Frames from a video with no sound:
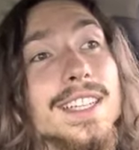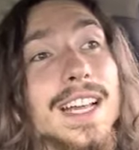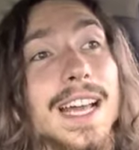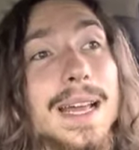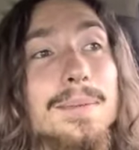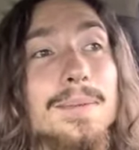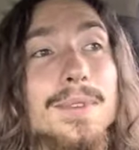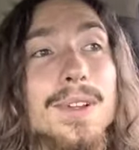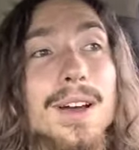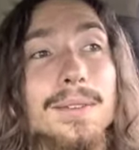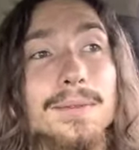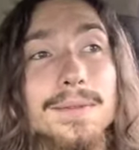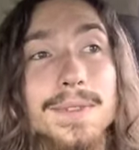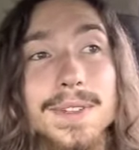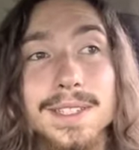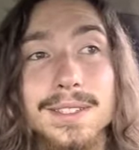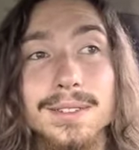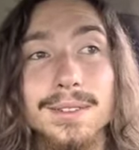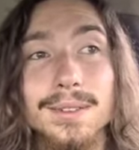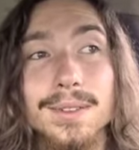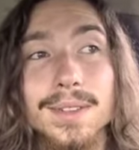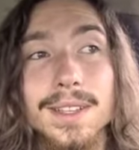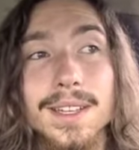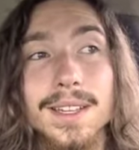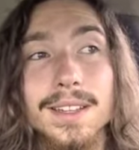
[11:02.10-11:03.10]
type
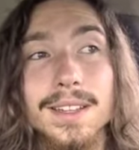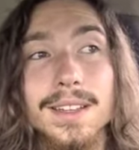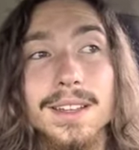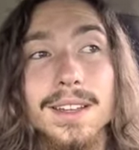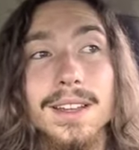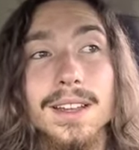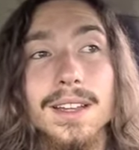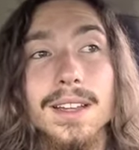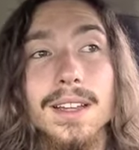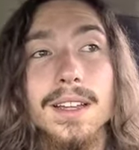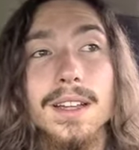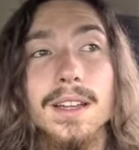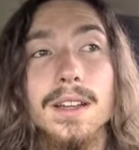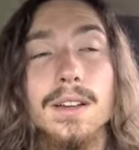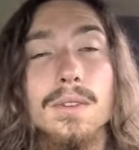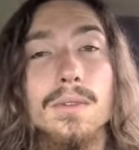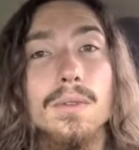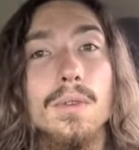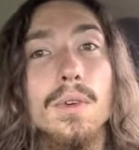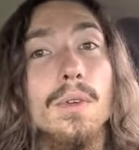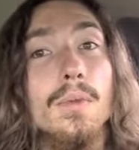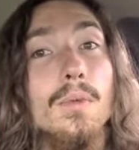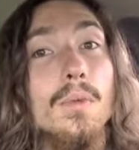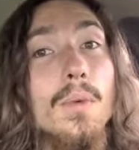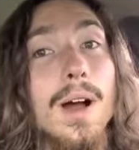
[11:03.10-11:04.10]
non-physical thing.
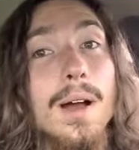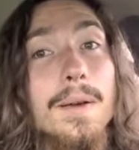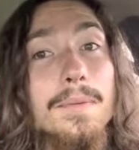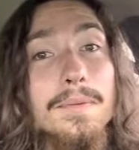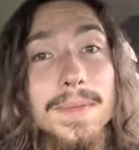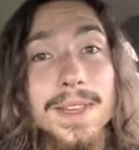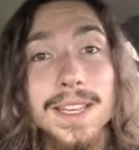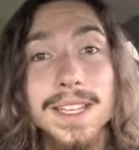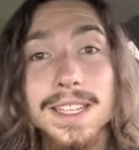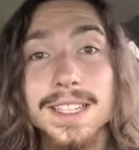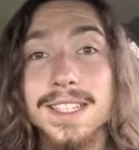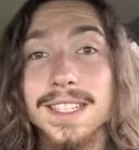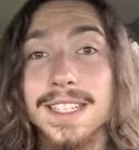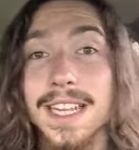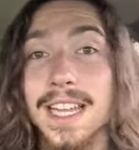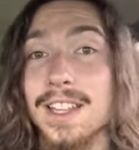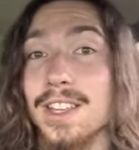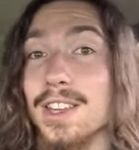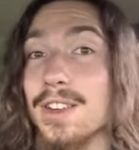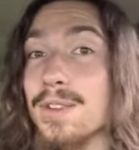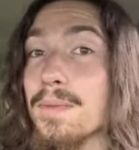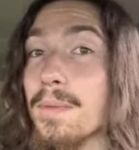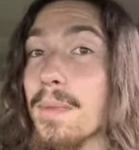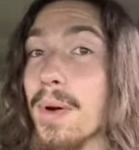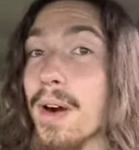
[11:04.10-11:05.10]
Well, what means can
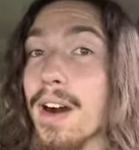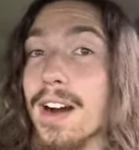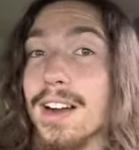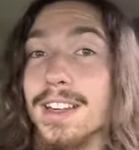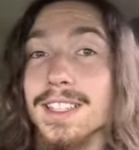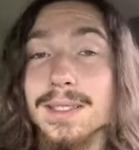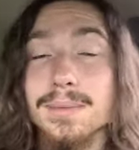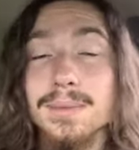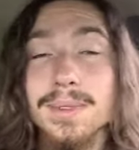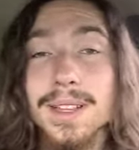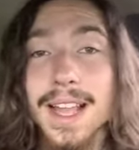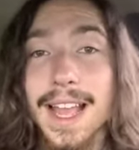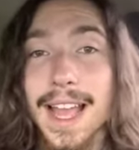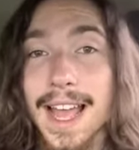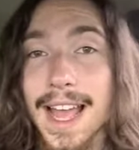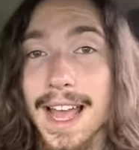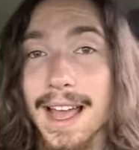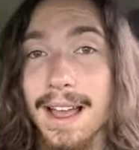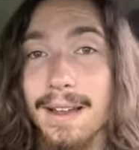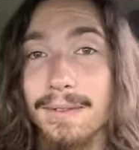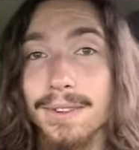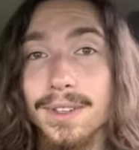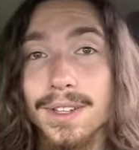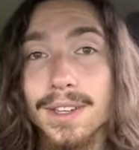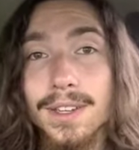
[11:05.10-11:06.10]
you possibly
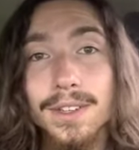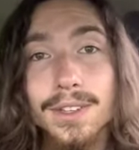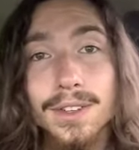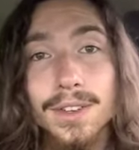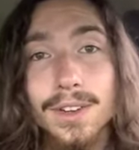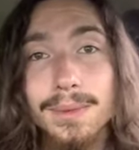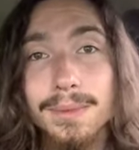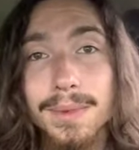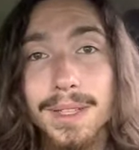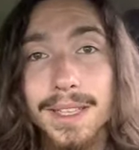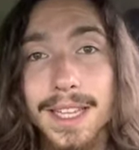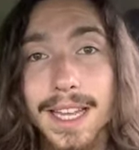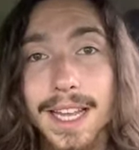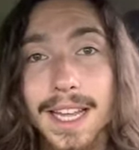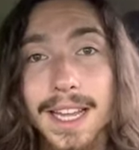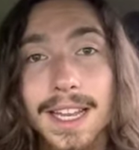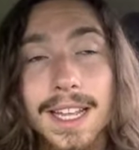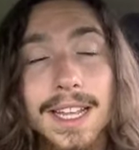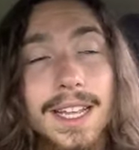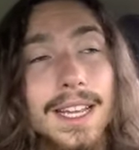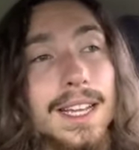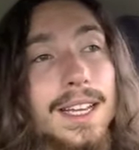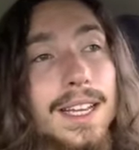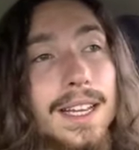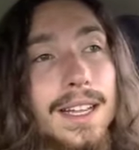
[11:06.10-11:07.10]
have to determine that?
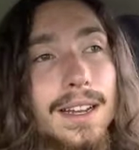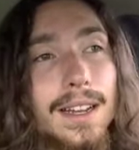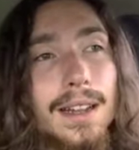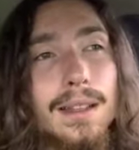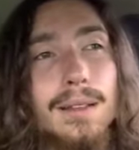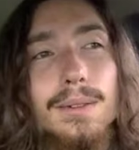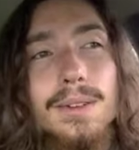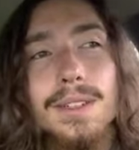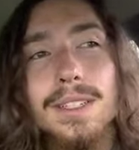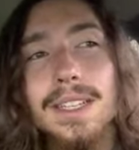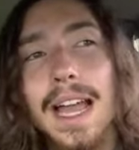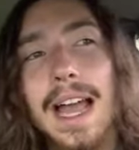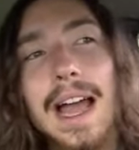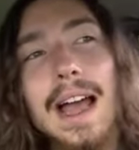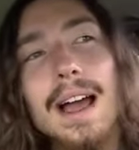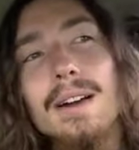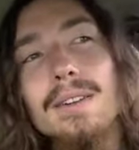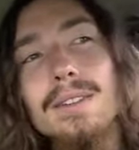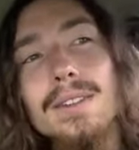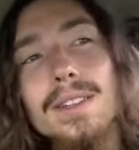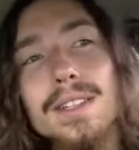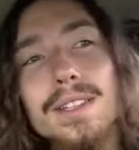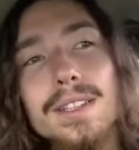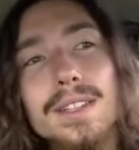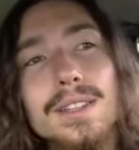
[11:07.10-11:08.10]
In other words,
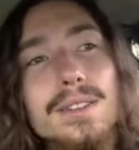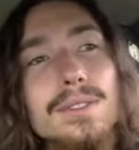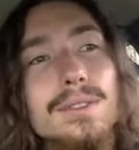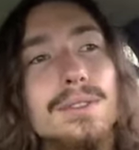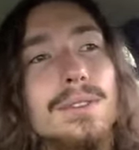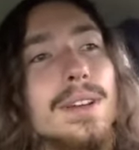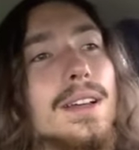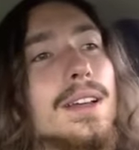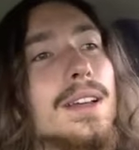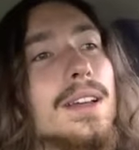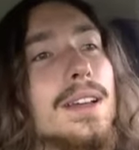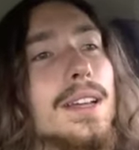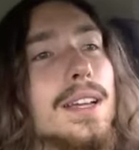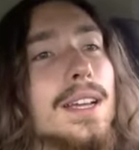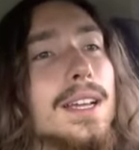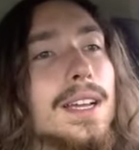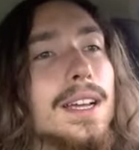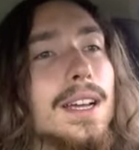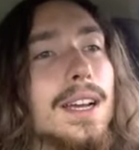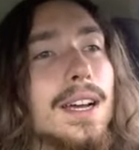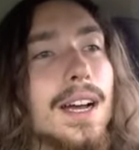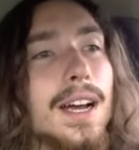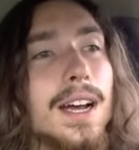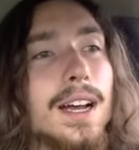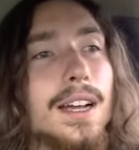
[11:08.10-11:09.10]
how do you
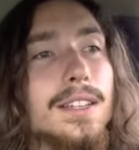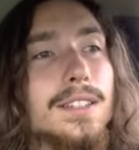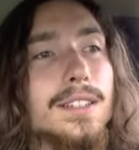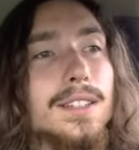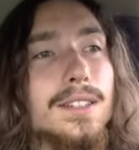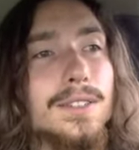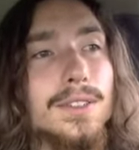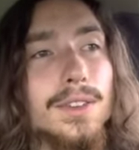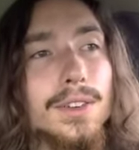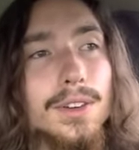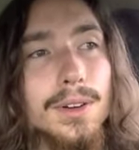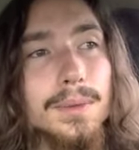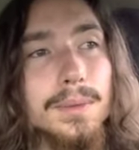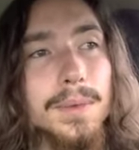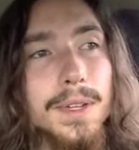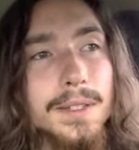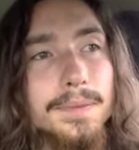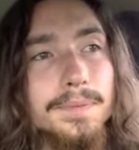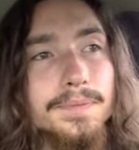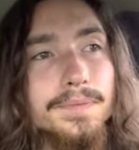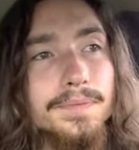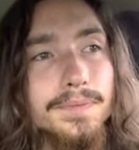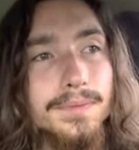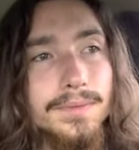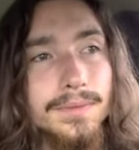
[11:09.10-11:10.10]

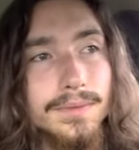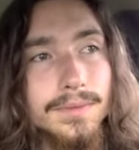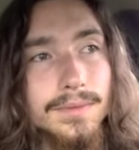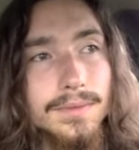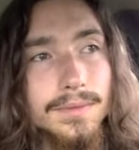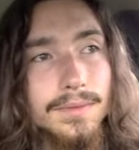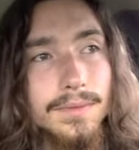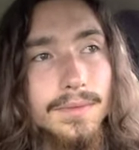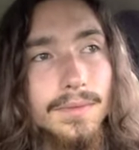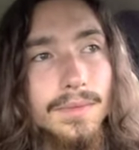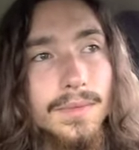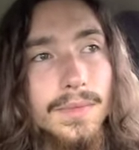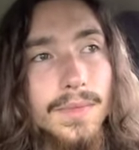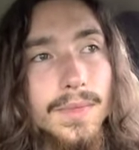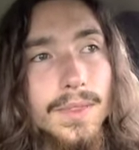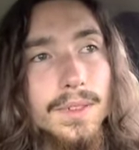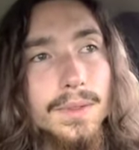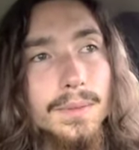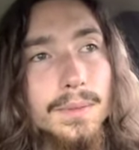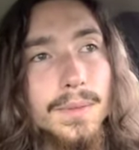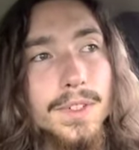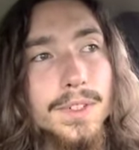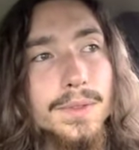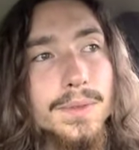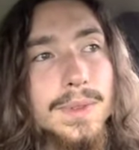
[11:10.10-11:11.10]
determine
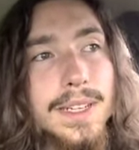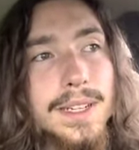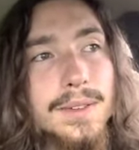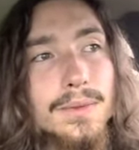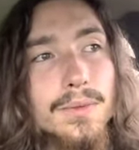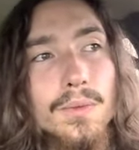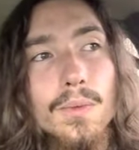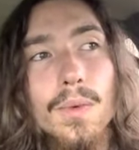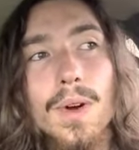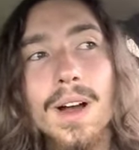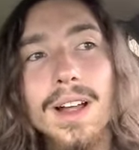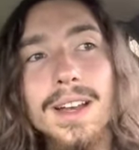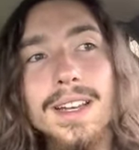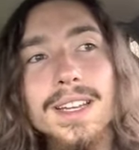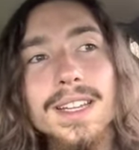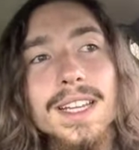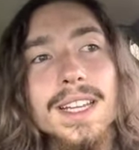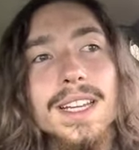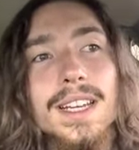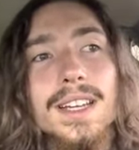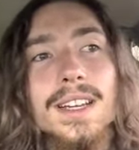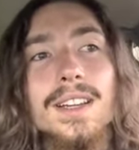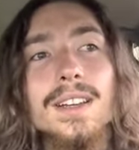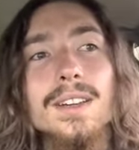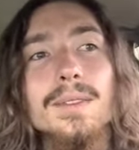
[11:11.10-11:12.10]
between one
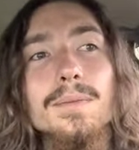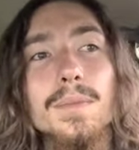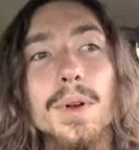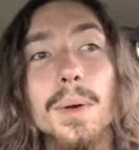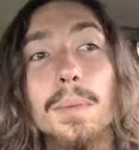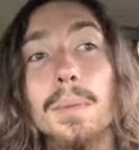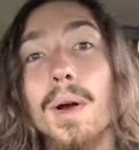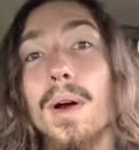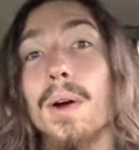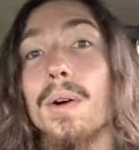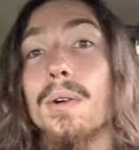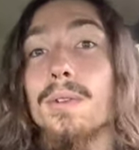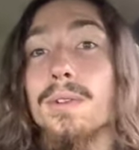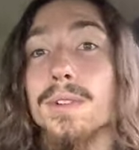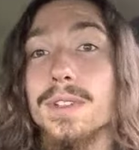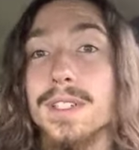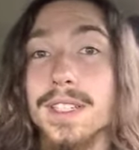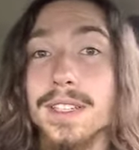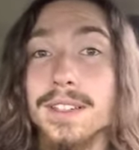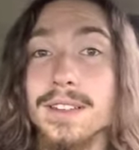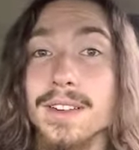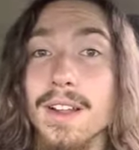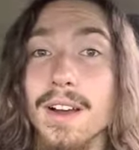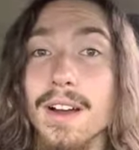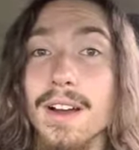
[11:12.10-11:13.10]

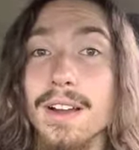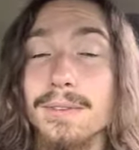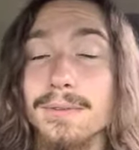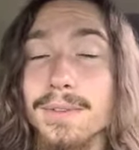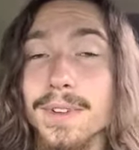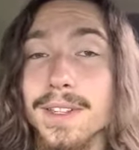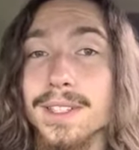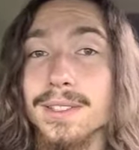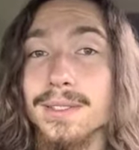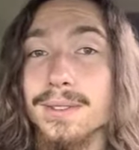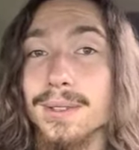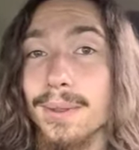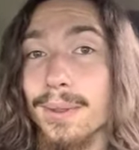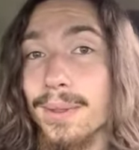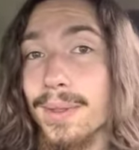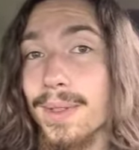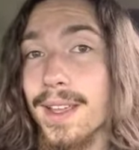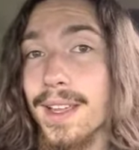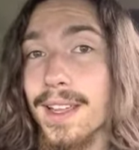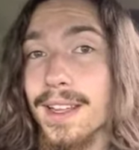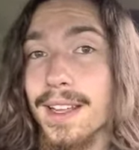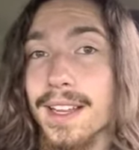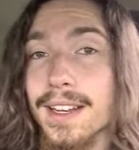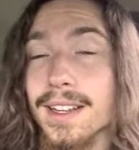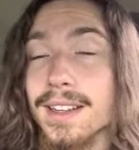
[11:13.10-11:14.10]
proposed non-physical
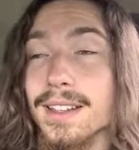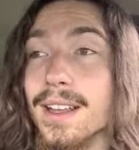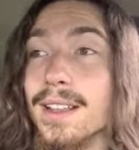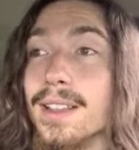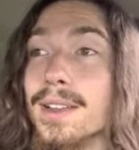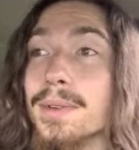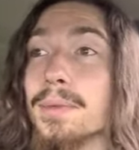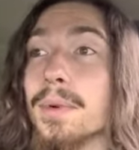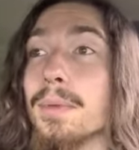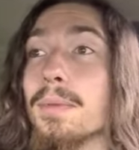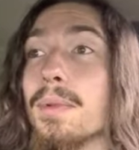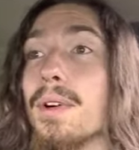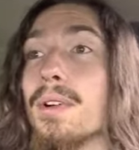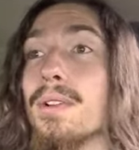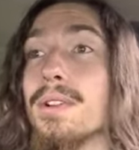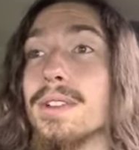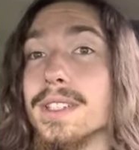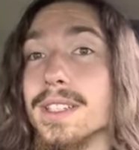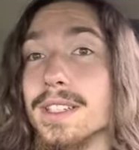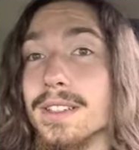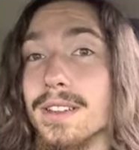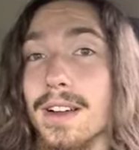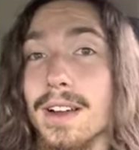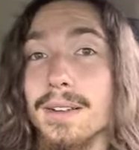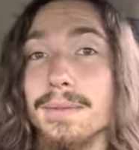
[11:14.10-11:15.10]
thing and another
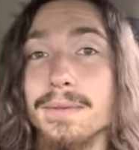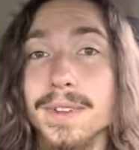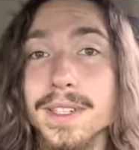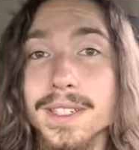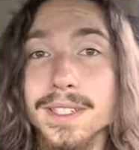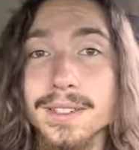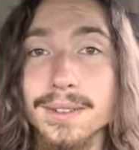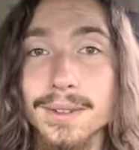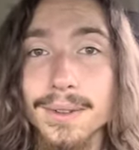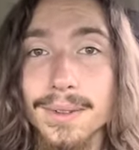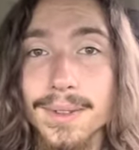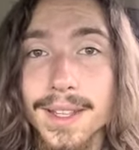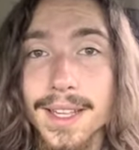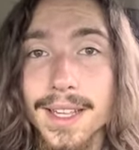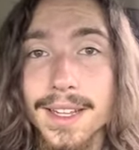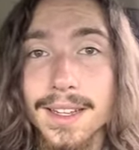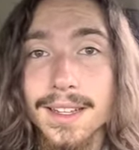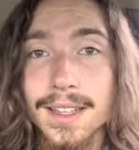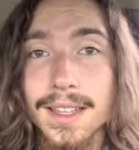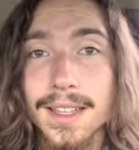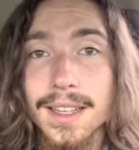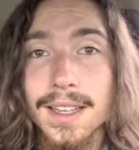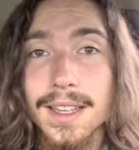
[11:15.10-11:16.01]
proposed non-physical thing?